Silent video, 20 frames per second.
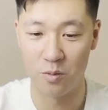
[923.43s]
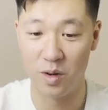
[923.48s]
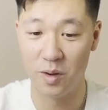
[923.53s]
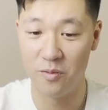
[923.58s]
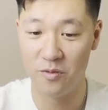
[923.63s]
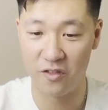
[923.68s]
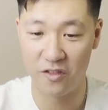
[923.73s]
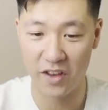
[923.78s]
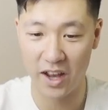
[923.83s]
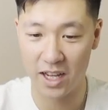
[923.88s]
rib
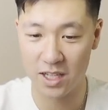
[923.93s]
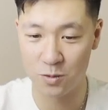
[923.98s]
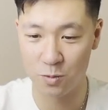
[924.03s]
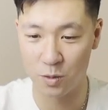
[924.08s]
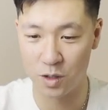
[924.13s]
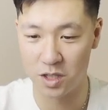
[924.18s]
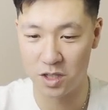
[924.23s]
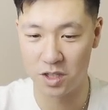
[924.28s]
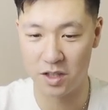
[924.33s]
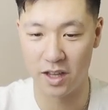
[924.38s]
fest,
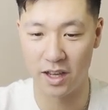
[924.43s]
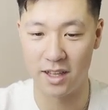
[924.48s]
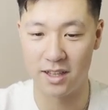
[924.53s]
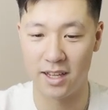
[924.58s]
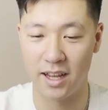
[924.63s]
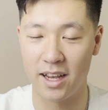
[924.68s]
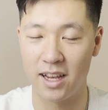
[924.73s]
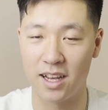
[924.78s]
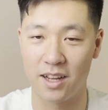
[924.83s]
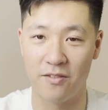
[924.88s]
which they
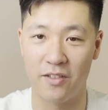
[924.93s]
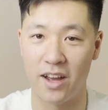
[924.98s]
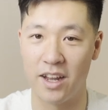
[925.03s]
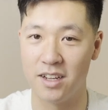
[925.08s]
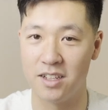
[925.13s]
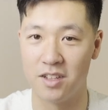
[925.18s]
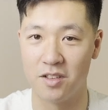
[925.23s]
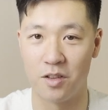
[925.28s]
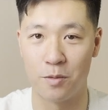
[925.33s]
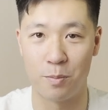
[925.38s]
take
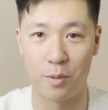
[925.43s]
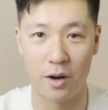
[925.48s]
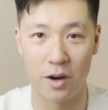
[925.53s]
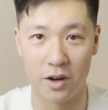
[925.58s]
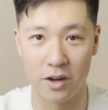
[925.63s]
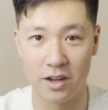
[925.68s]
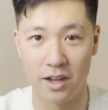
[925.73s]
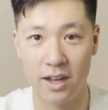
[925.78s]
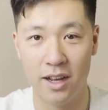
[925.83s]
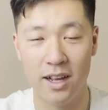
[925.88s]
advantage of the
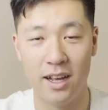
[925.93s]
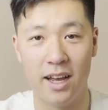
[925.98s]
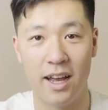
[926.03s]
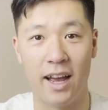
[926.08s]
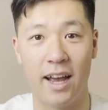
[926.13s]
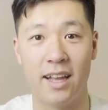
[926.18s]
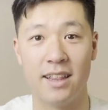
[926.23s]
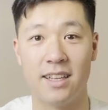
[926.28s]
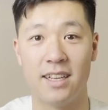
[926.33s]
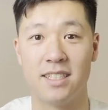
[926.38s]
park,
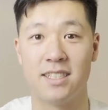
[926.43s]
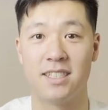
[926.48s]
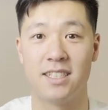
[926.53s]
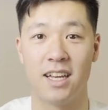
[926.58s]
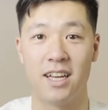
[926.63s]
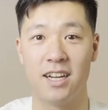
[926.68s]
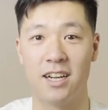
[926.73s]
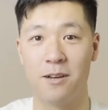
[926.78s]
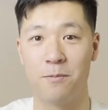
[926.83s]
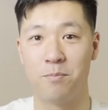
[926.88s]
and they
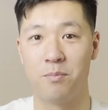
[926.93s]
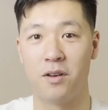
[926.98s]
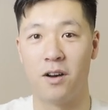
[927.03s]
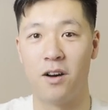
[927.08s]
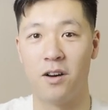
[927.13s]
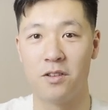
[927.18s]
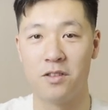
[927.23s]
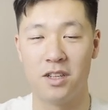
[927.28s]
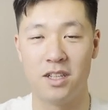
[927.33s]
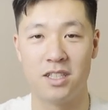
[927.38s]
set up
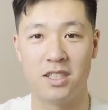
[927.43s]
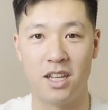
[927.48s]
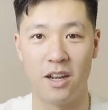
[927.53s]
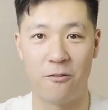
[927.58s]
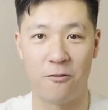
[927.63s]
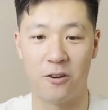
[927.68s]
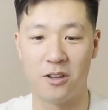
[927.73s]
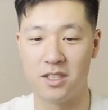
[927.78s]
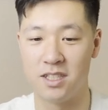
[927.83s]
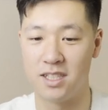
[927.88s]
all these
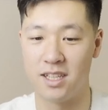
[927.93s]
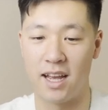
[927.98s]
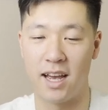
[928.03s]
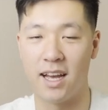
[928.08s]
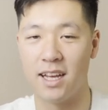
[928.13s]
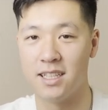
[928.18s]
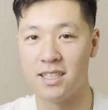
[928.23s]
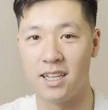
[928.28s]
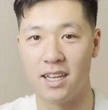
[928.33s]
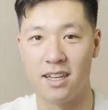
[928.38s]
different
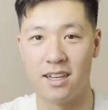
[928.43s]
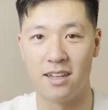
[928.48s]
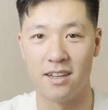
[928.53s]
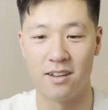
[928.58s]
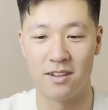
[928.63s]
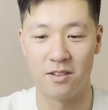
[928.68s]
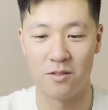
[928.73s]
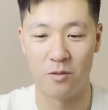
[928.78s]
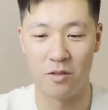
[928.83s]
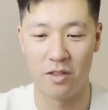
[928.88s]
stands, and
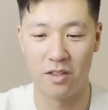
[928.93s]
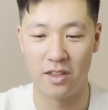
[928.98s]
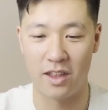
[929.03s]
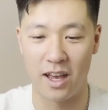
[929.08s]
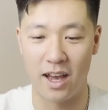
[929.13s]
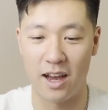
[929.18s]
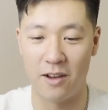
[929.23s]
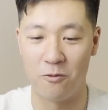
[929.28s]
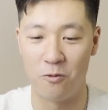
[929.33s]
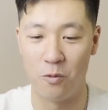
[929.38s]
they
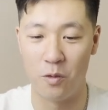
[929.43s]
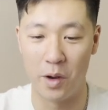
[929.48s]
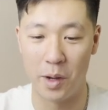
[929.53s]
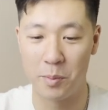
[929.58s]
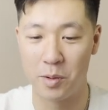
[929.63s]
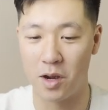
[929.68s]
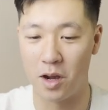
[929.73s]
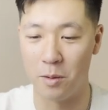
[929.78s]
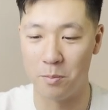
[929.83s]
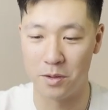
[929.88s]
have rib
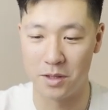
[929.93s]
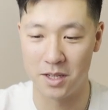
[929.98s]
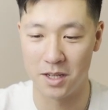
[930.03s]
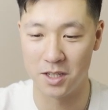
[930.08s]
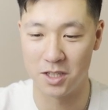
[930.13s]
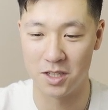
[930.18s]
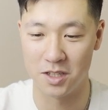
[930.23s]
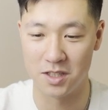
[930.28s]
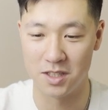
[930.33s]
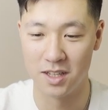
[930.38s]

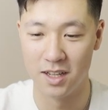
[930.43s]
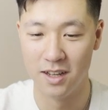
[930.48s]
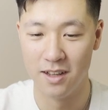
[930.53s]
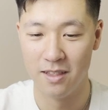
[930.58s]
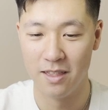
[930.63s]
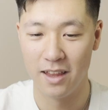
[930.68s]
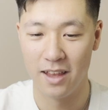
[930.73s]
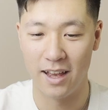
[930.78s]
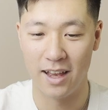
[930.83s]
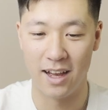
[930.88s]
competitions.
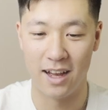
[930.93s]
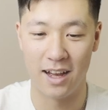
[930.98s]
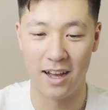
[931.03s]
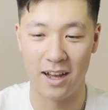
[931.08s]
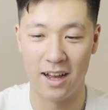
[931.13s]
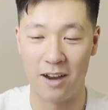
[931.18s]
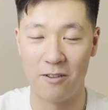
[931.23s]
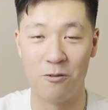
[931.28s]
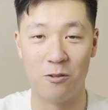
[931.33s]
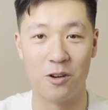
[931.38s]

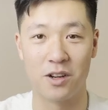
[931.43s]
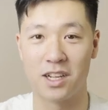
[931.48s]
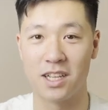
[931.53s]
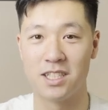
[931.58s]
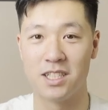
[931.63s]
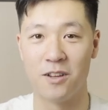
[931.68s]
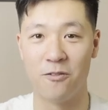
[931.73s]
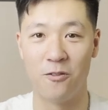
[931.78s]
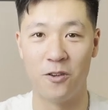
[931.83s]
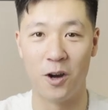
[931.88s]
Everyone gets
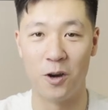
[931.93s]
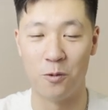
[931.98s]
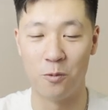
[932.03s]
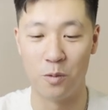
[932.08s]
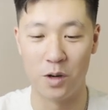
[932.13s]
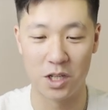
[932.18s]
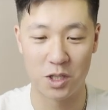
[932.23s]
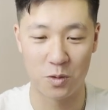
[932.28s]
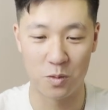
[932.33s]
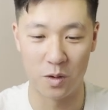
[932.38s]
to vote
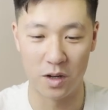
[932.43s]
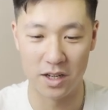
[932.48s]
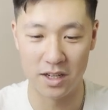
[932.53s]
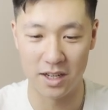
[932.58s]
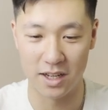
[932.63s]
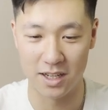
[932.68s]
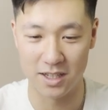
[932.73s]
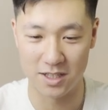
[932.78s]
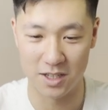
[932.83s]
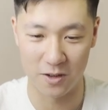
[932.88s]
which one
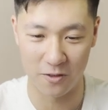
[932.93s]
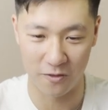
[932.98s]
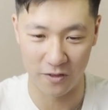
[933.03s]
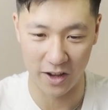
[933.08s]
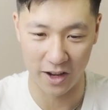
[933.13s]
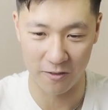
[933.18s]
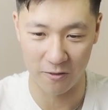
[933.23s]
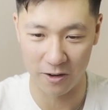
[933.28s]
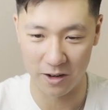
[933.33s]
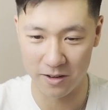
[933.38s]
is their
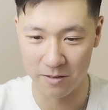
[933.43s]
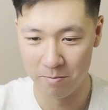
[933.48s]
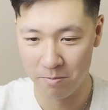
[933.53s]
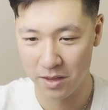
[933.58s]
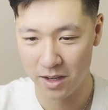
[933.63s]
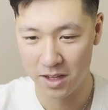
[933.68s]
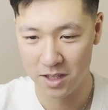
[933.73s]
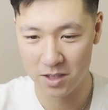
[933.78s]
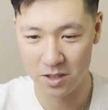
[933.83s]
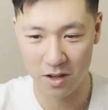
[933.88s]
favorite.
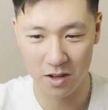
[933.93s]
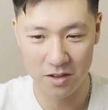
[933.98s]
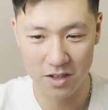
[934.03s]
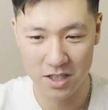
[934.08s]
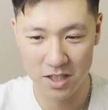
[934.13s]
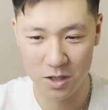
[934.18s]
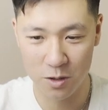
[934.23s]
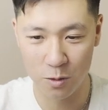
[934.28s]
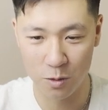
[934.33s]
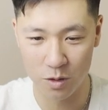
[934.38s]
So all
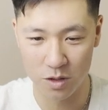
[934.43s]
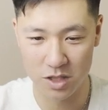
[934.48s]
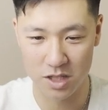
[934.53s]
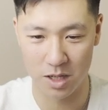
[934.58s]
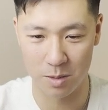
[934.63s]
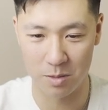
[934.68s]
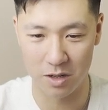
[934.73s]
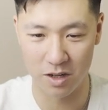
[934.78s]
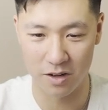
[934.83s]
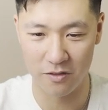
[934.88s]
these cool
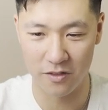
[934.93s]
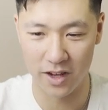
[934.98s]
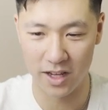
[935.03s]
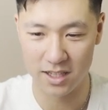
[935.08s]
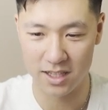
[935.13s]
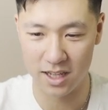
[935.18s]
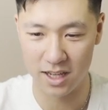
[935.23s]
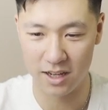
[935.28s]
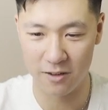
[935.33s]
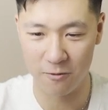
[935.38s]
summer
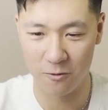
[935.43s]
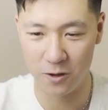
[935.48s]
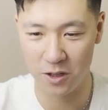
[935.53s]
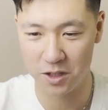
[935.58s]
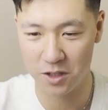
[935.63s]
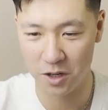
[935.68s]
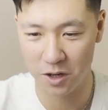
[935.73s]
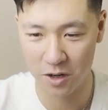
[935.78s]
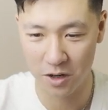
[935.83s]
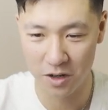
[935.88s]
events. And if we
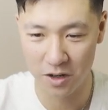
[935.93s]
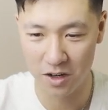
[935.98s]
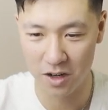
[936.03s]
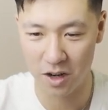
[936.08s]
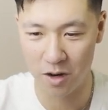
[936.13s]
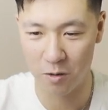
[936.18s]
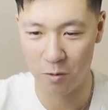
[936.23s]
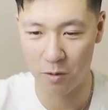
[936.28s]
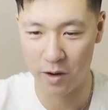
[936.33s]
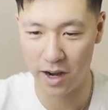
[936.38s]
turn
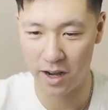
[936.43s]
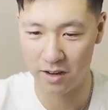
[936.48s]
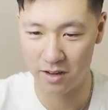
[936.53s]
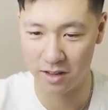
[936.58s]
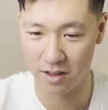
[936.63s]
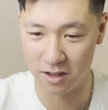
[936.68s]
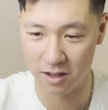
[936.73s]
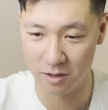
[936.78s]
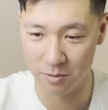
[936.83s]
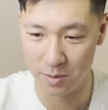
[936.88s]
around a
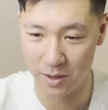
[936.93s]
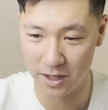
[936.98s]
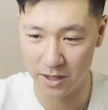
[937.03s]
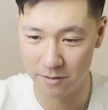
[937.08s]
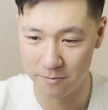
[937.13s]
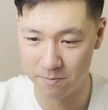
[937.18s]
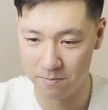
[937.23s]
little bit,